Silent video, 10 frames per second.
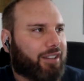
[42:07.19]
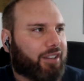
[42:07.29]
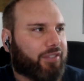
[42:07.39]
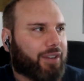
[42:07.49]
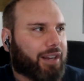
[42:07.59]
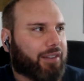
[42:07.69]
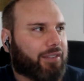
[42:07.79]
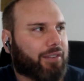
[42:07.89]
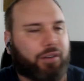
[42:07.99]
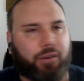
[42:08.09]
Las
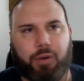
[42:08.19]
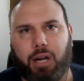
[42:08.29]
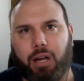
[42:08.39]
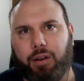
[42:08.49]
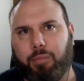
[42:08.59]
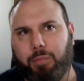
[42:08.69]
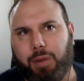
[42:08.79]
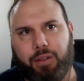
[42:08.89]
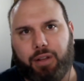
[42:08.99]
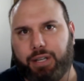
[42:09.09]
Vegas is a little wild,
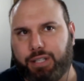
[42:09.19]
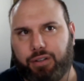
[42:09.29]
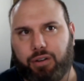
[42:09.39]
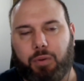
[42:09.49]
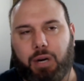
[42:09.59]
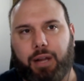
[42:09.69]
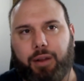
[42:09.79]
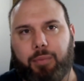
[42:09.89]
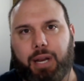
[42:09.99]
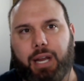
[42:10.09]
Midland is a little
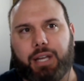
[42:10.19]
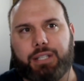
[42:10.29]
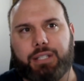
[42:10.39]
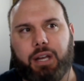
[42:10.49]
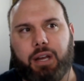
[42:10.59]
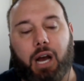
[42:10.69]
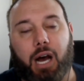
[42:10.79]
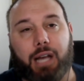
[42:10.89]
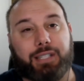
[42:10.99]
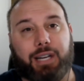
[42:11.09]
wild, but I guess
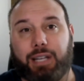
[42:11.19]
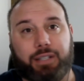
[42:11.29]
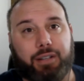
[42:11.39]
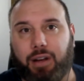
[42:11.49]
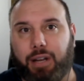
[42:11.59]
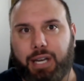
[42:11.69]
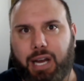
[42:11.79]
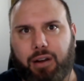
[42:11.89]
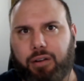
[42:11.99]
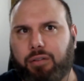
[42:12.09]
Austin hasn't gone
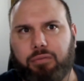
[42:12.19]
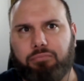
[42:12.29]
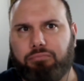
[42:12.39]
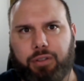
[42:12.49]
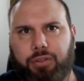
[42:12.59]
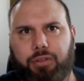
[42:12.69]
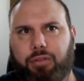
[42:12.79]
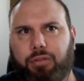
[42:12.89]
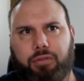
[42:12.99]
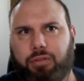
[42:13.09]
down in
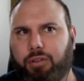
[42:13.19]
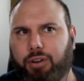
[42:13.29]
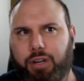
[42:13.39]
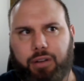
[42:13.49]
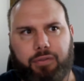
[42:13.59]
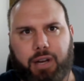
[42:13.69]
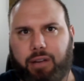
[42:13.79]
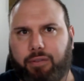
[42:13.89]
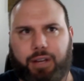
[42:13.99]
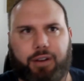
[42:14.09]

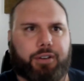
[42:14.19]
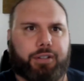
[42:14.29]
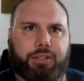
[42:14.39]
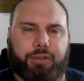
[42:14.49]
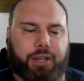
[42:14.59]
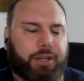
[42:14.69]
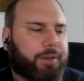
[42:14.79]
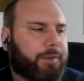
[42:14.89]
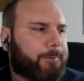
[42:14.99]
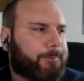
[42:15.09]
35 years, right?
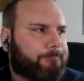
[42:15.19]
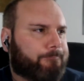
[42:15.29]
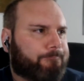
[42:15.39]
Mm-hmm.